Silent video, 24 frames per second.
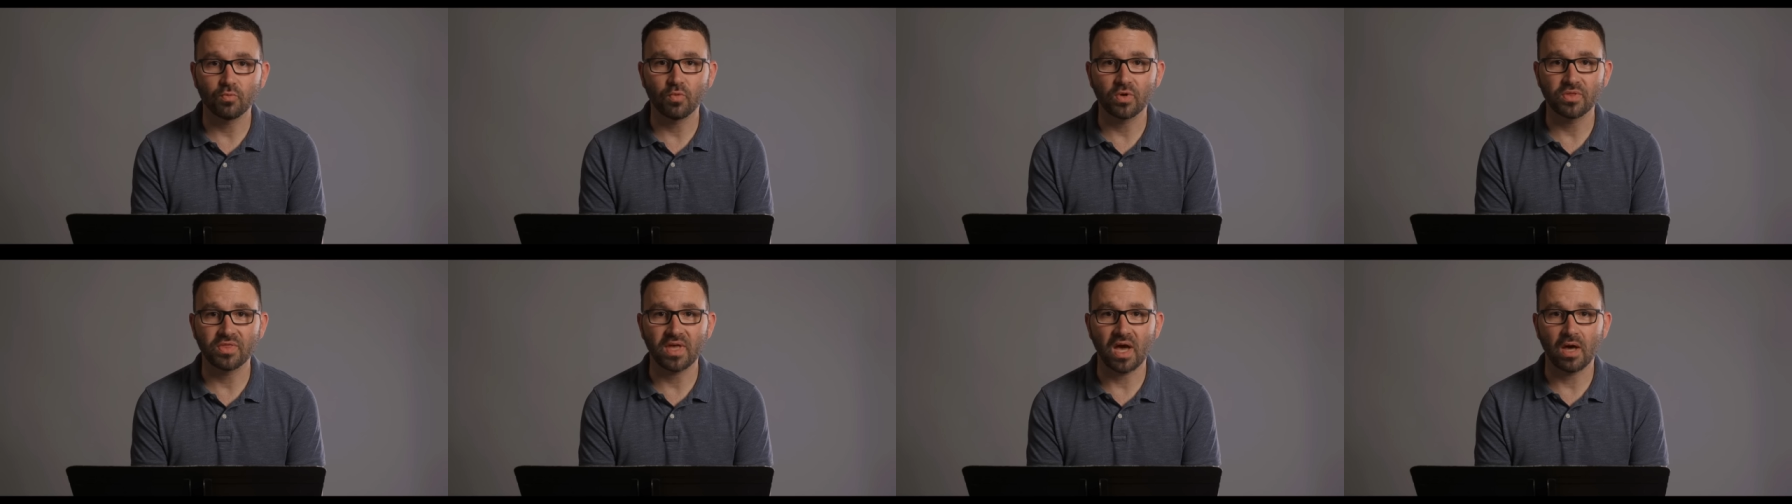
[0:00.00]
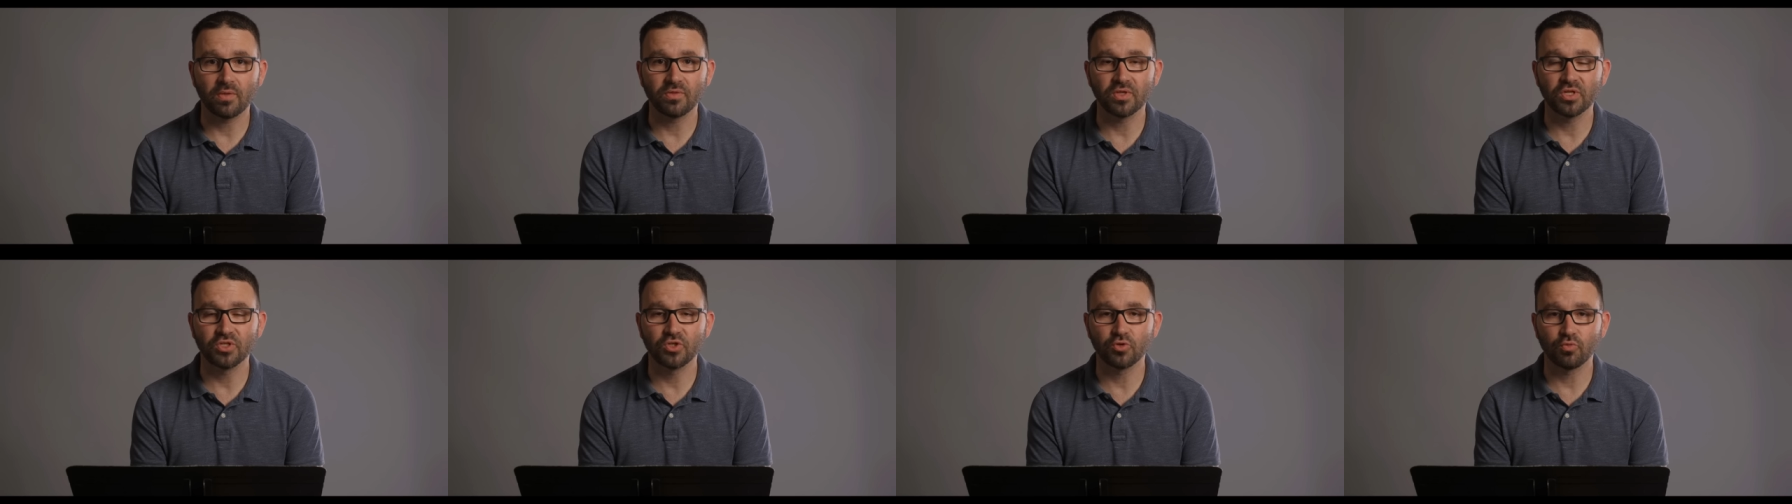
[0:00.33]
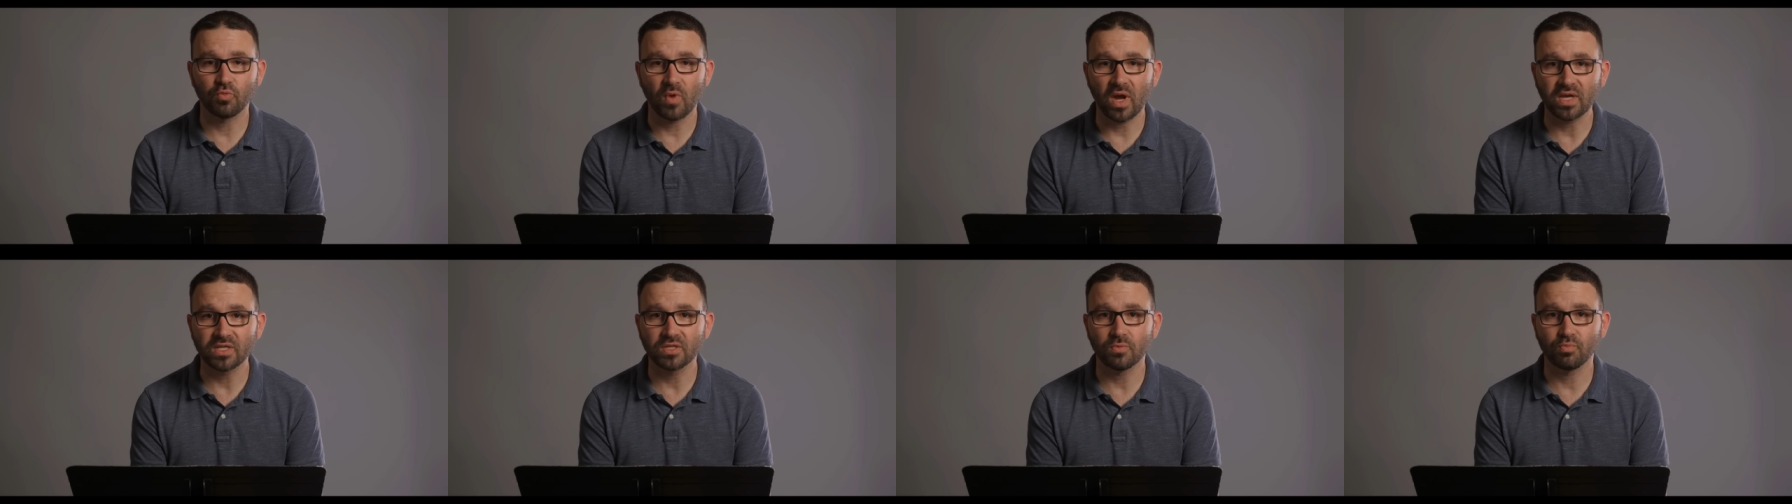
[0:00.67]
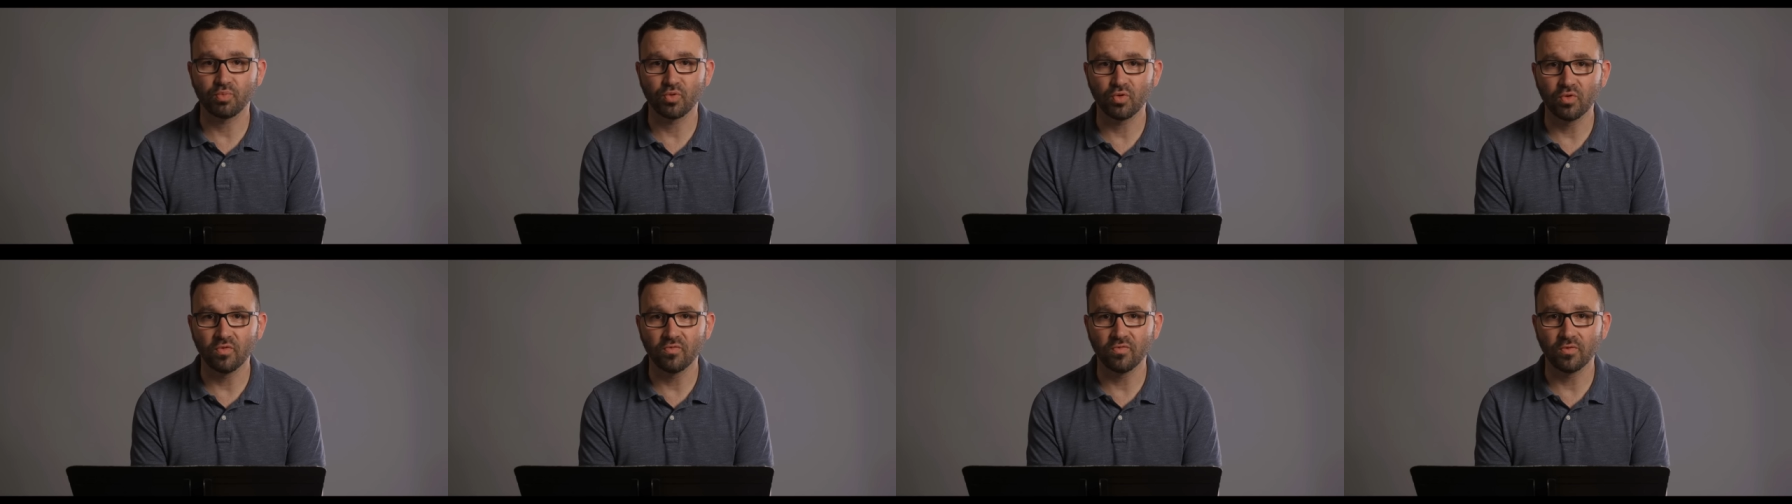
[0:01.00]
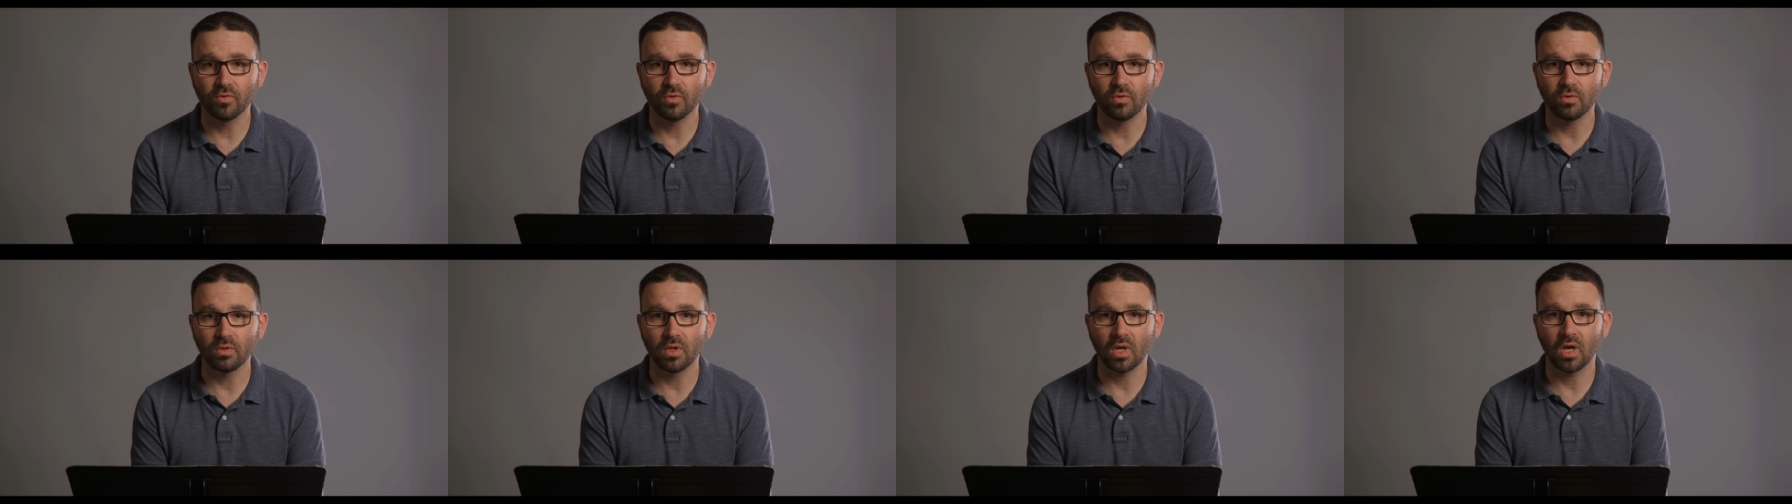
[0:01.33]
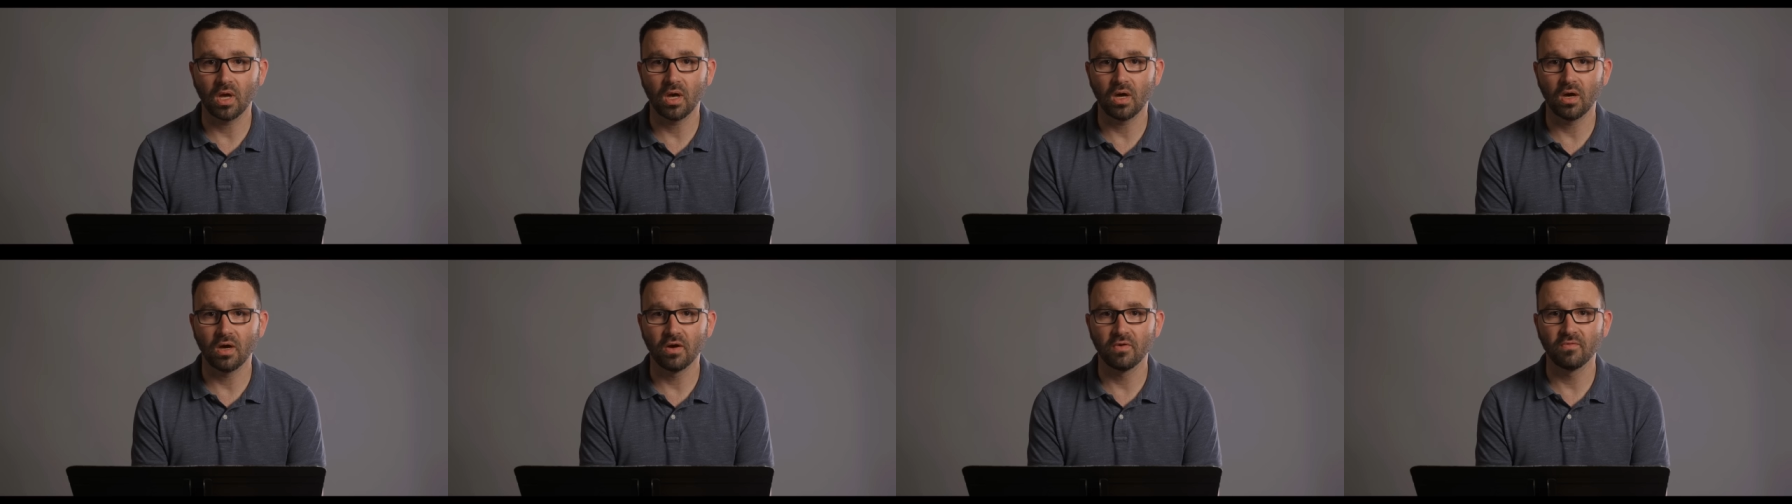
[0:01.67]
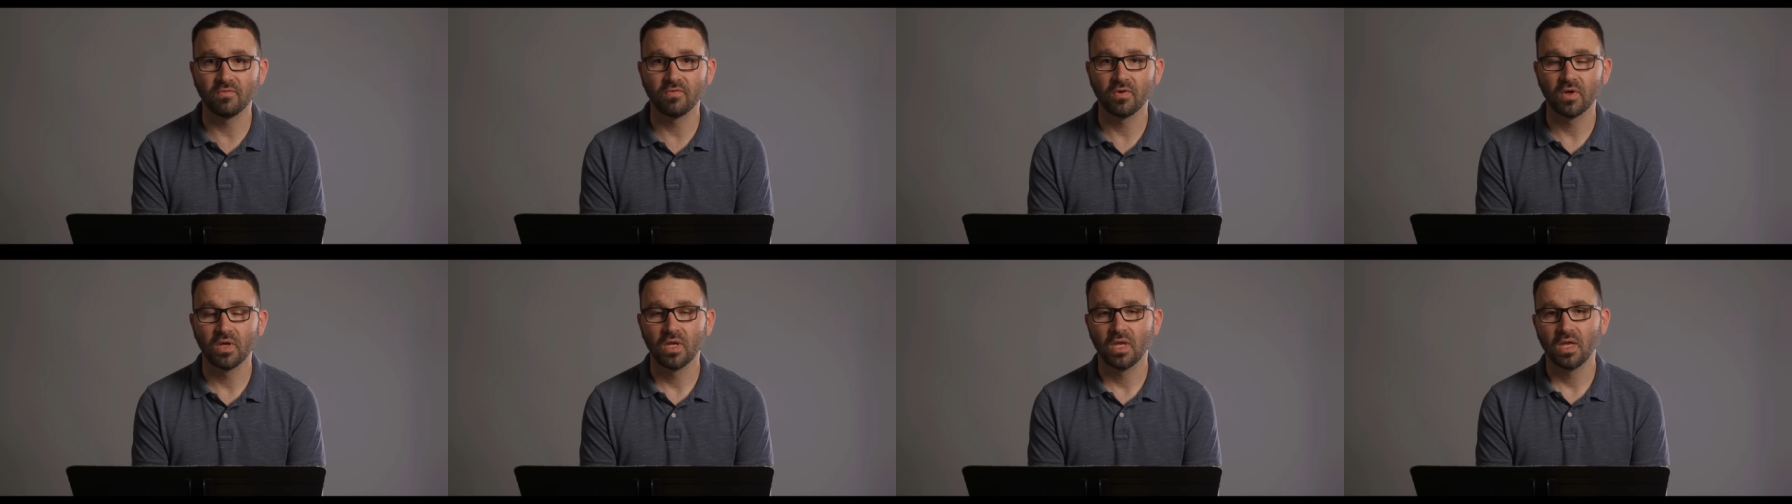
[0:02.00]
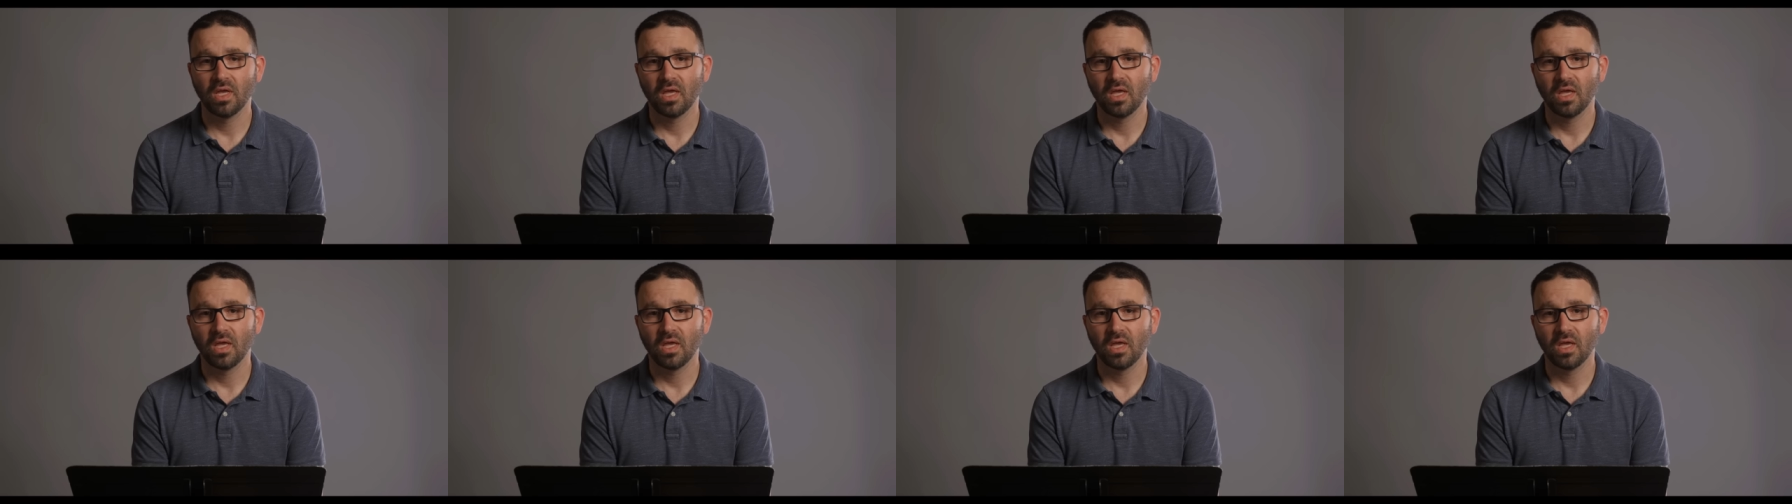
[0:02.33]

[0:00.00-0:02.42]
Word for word: without the direct approval of